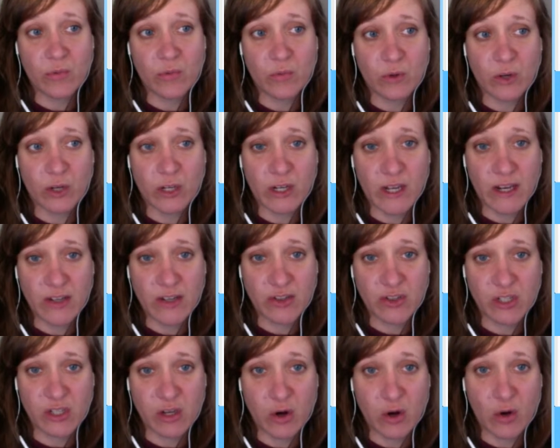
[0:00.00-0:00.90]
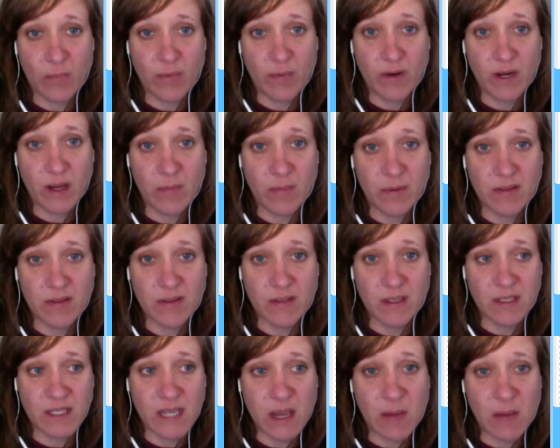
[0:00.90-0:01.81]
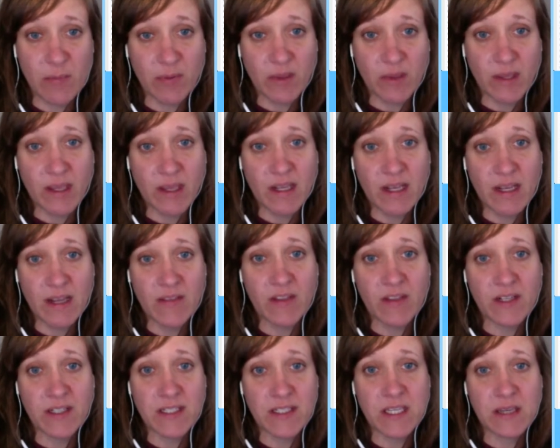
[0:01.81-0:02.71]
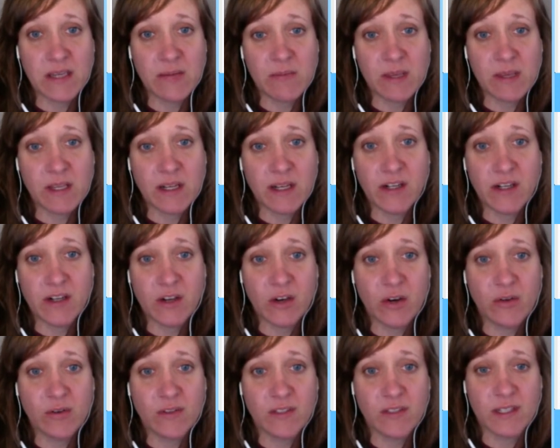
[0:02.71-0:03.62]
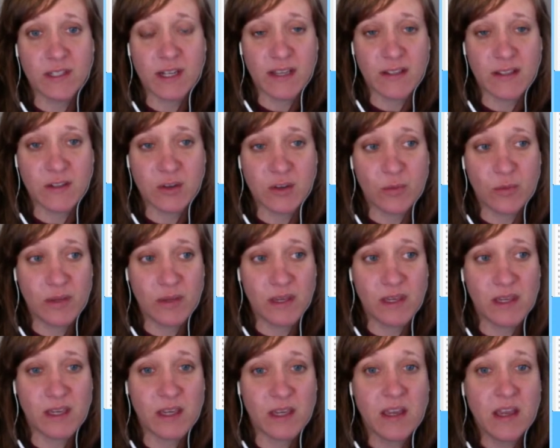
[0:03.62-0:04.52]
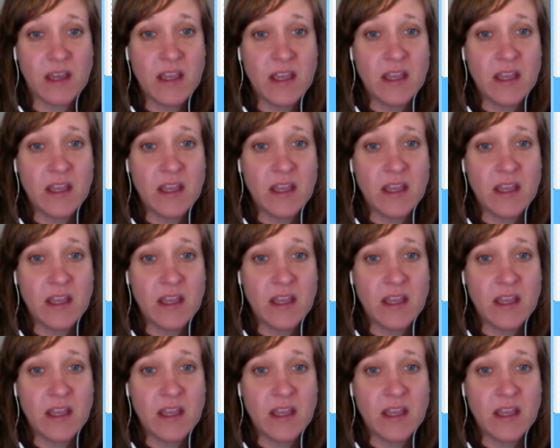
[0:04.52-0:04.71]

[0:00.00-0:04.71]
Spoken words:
we're going to actually open up as a template, and then team meeting notes and SOP.